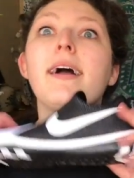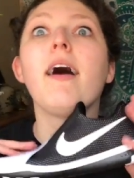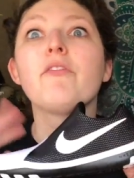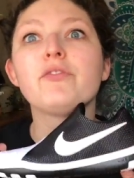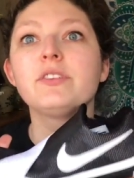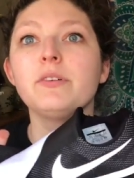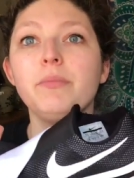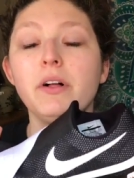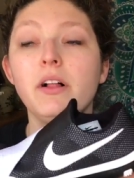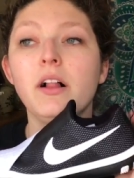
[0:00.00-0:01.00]

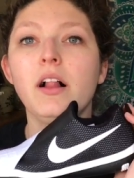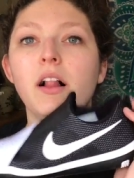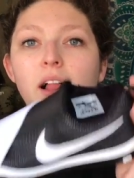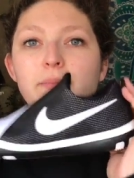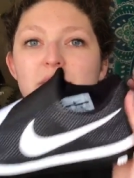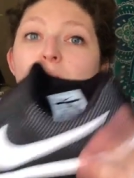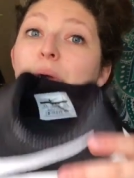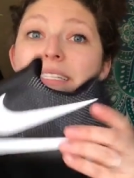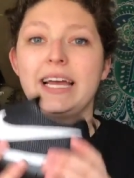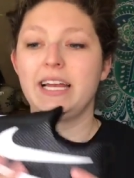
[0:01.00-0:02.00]
comfortable. I'm so
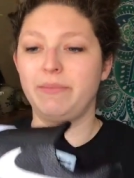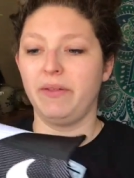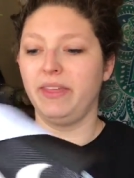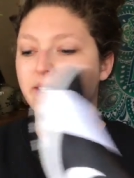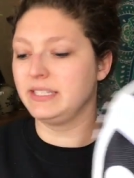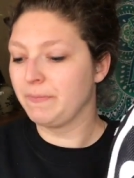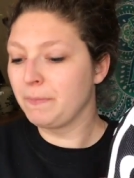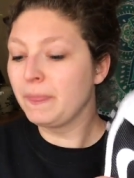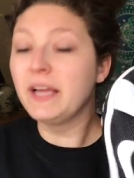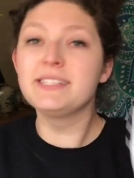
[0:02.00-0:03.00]
excited about these.
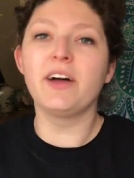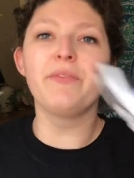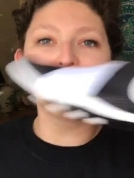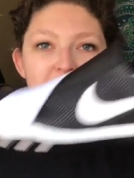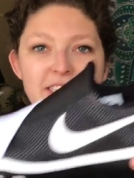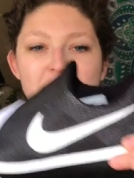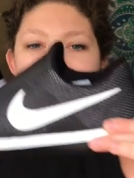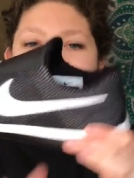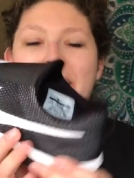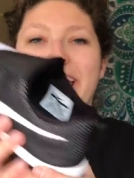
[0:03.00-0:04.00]
So these are my